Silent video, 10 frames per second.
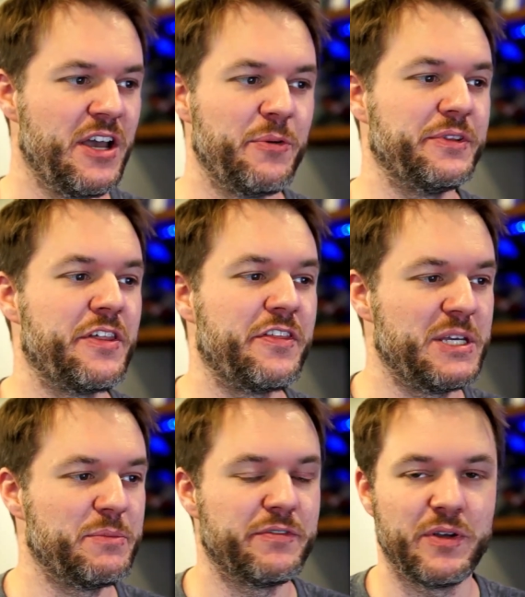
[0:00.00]
with the
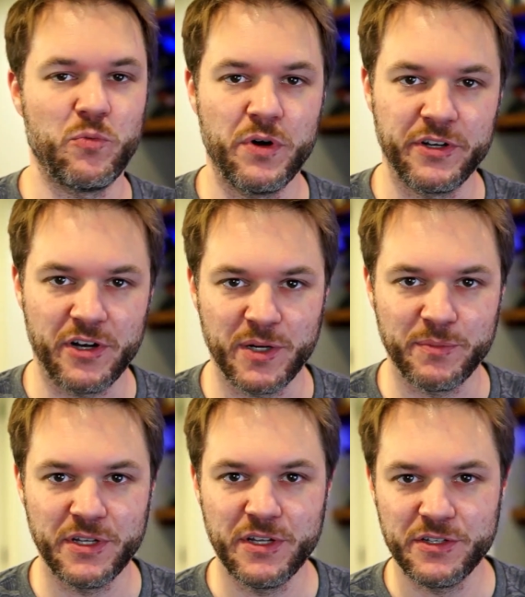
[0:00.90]
theme of a one-armed
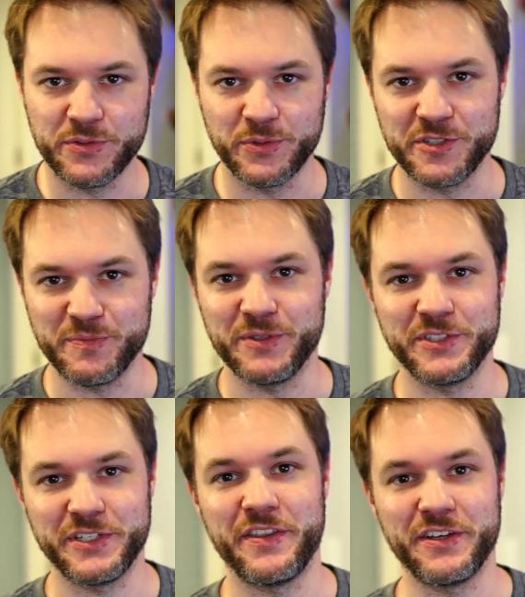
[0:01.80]
swordsman, which
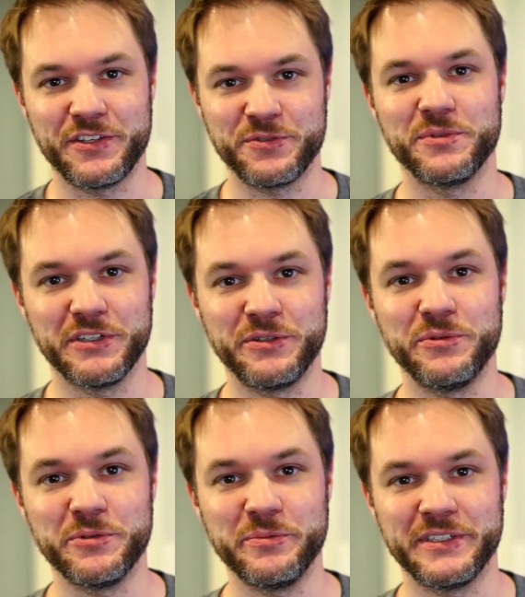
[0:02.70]
I think is really
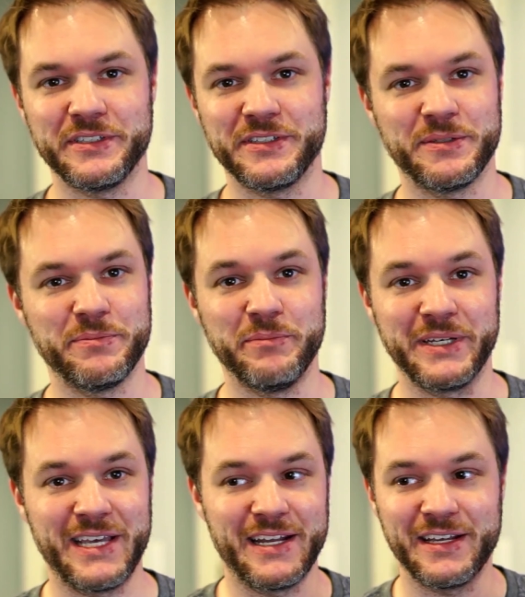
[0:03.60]
cool because the
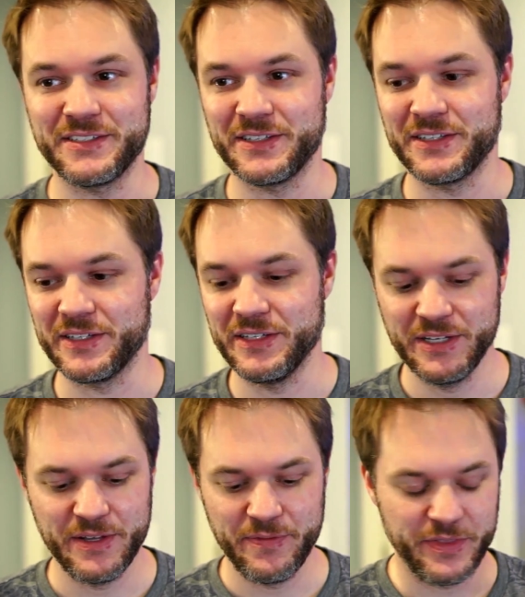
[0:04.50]
mechanics and
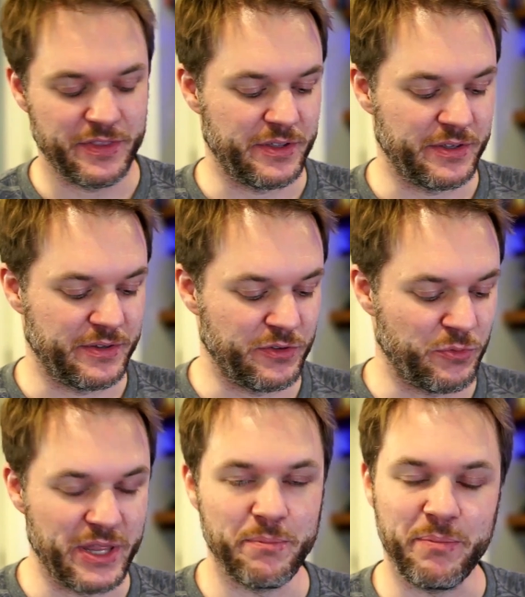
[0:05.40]
the
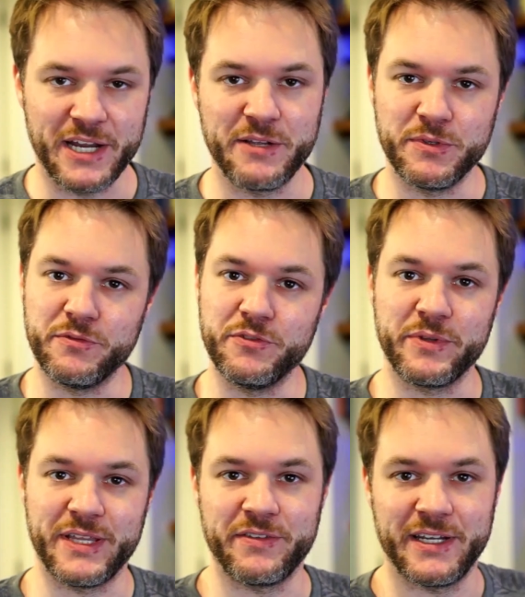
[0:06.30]
way the body moves
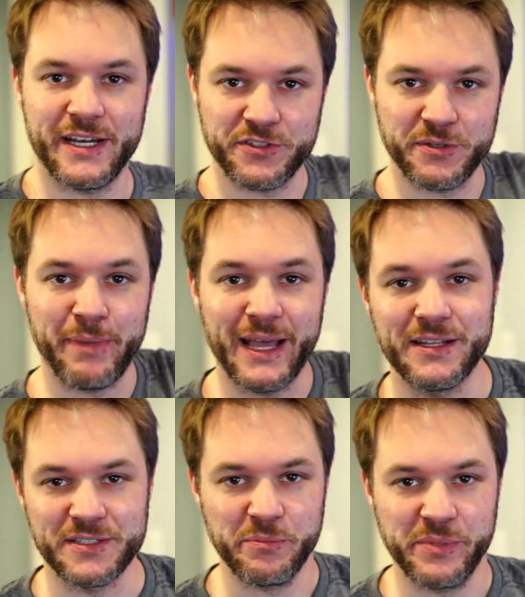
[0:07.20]
without that extra
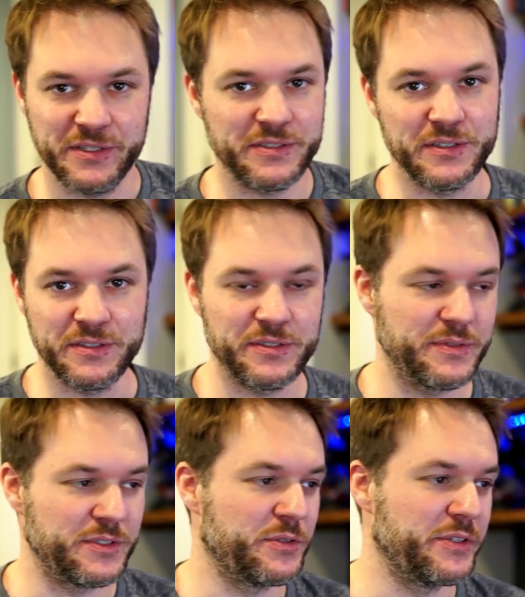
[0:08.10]
balancing piece is
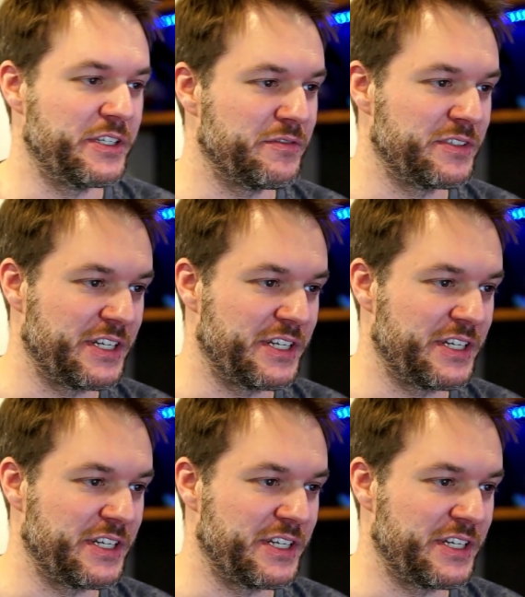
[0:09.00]
totally different.